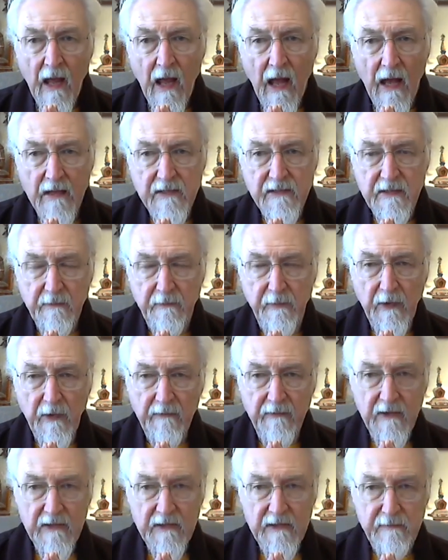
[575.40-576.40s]
As the
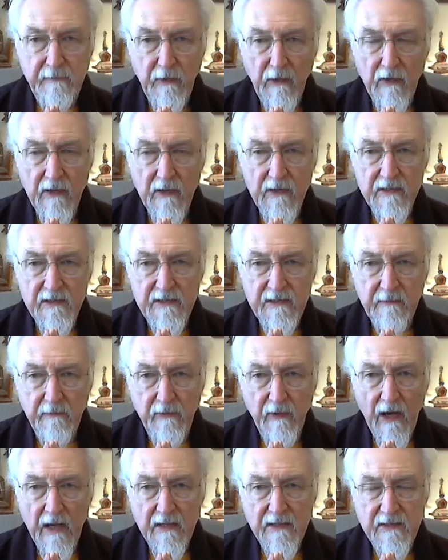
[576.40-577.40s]
previous Buddhas
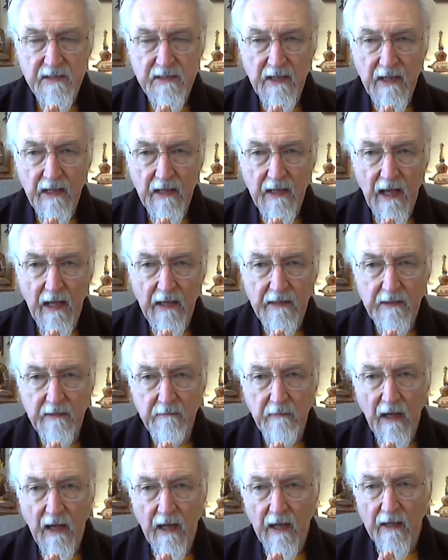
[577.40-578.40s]
embraced the enlightened
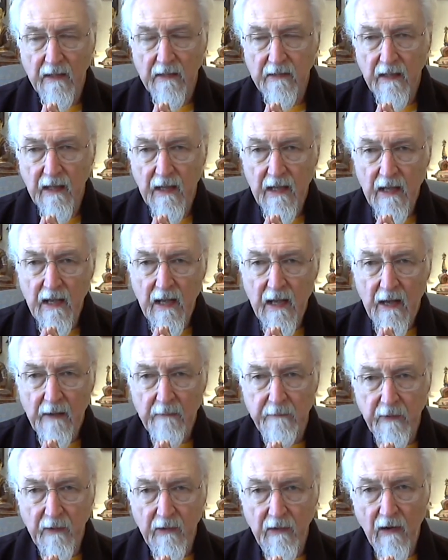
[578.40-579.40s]
mind
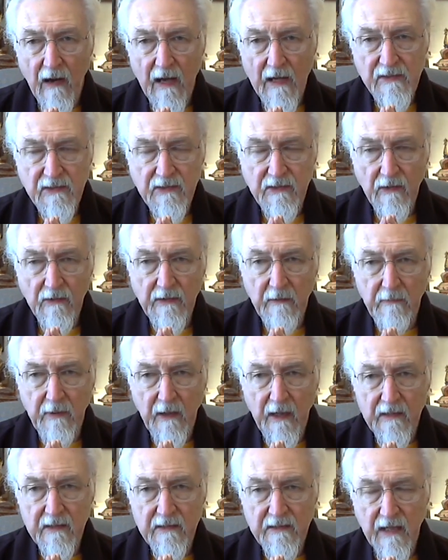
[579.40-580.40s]
and progressed on the
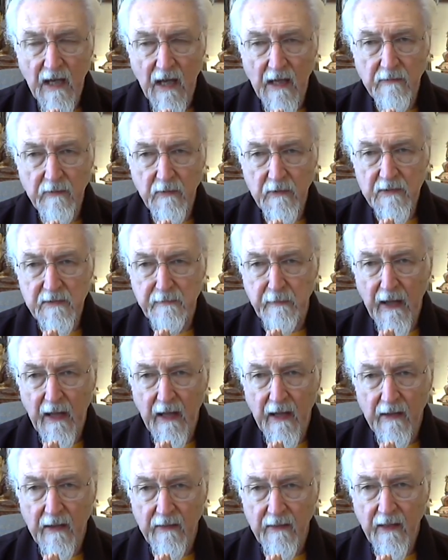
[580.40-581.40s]
Bodhisattva's
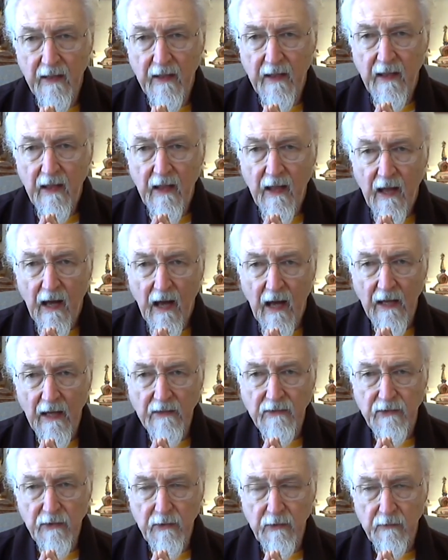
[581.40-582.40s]
path, I
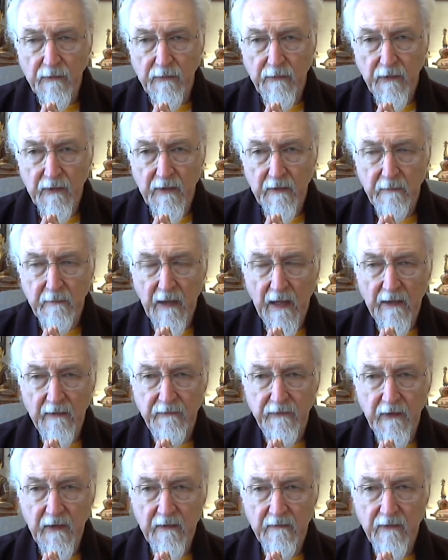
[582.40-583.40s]
too, for the
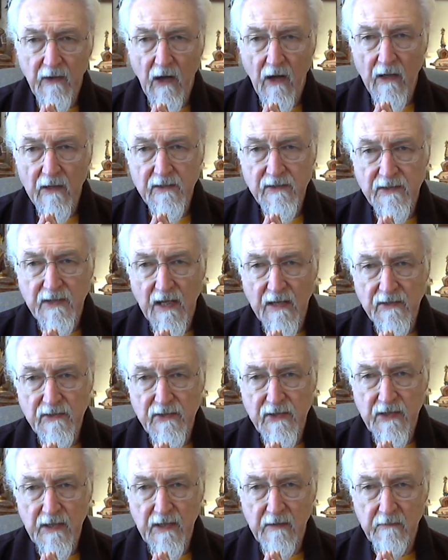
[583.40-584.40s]
benefit of all
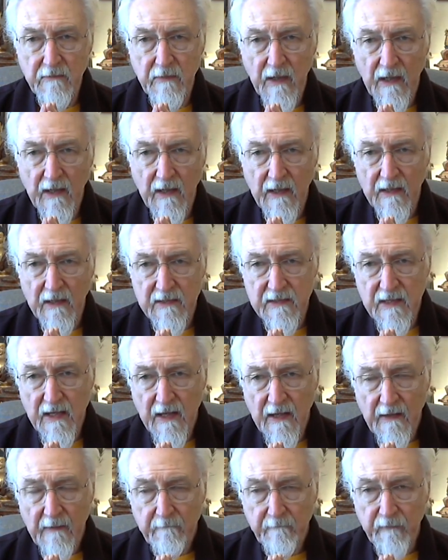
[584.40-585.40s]
sentient beings,
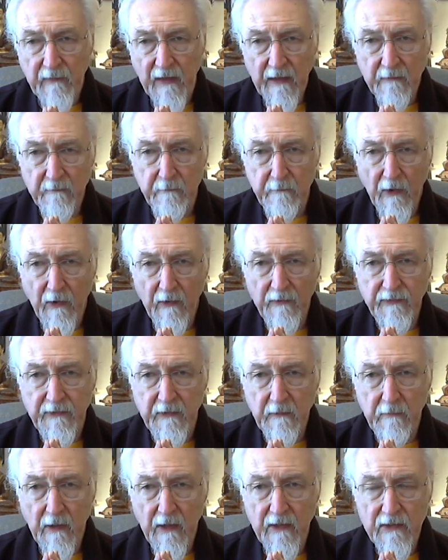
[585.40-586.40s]
give birth
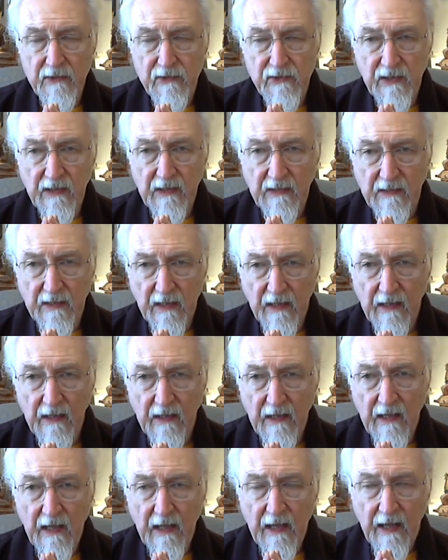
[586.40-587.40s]
to bodhicitta
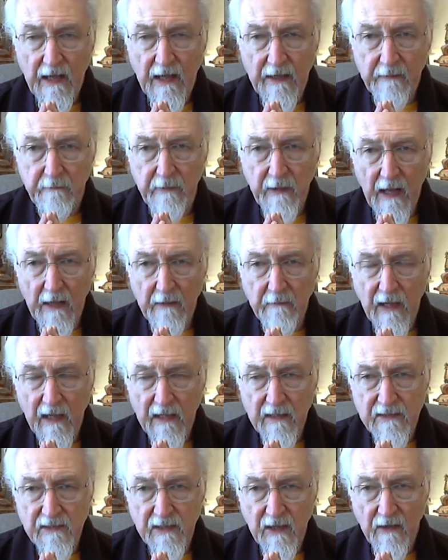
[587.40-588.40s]
and apply
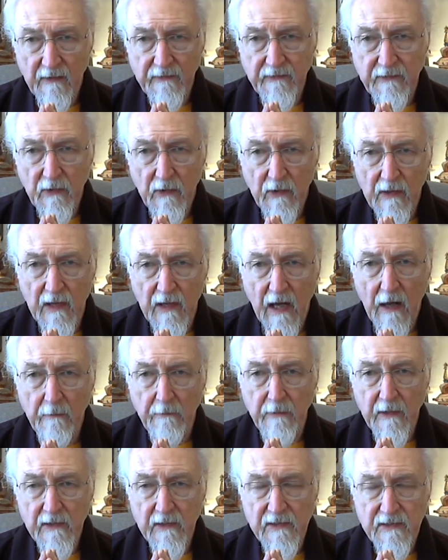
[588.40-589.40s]
myself to
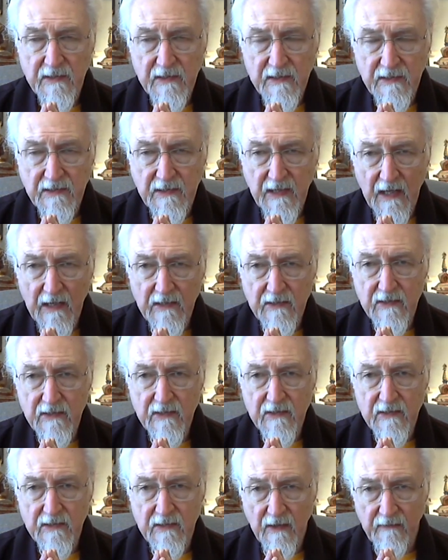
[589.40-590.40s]
accomplish the
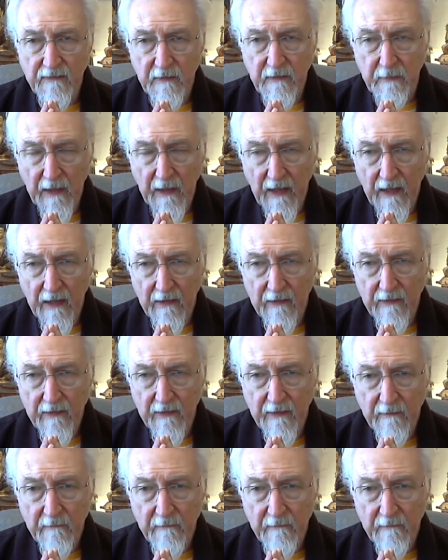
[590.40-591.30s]
stages of the path.